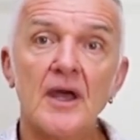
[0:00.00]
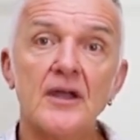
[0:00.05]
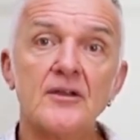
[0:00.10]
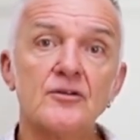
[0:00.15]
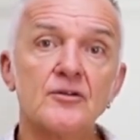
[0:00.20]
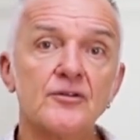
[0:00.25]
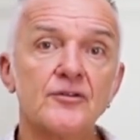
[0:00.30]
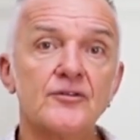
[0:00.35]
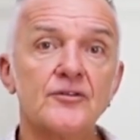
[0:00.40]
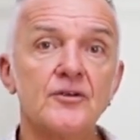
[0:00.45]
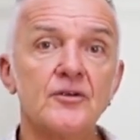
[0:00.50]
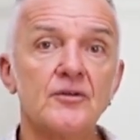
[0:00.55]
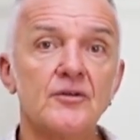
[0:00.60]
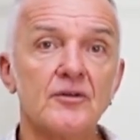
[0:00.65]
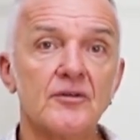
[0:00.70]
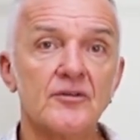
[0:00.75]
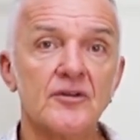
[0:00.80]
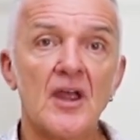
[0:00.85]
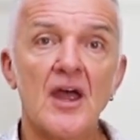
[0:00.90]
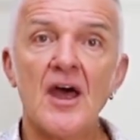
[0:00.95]
and your
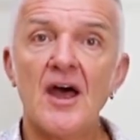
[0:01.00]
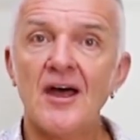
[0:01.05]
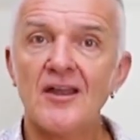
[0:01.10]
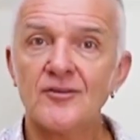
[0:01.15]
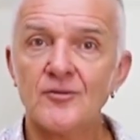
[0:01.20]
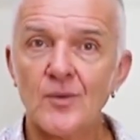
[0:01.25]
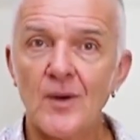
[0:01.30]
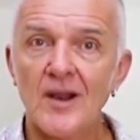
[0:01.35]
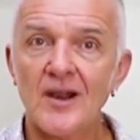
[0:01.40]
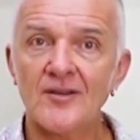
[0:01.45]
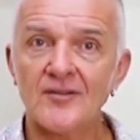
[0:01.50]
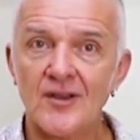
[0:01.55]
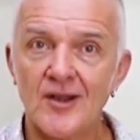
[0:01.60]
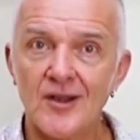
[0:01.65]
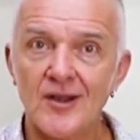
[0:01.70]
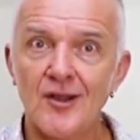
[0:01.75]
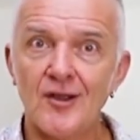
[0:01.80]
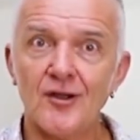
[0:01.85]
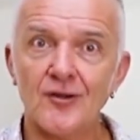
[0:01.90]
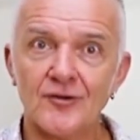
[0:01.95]
students, as well as a
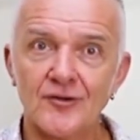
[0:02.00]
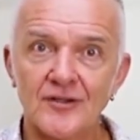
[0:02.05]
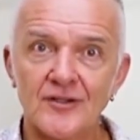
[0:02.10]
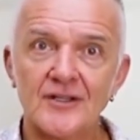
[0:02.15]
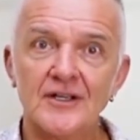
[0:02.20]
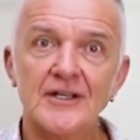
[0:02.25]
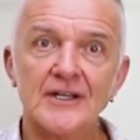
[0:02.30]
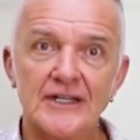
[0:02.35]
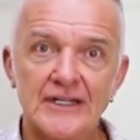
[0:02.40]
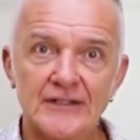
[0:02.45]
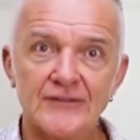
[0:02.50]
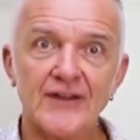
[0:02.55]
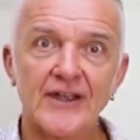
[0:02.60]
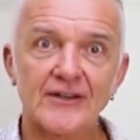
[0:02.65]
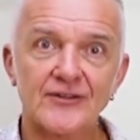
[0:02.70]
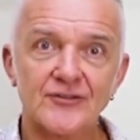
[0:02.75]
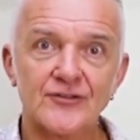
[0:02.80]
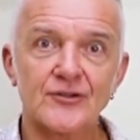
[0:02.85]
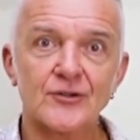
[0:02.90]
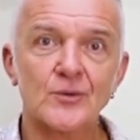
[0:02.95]
lot of
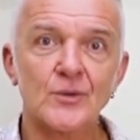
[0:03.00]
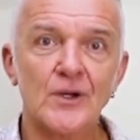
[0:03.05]
extra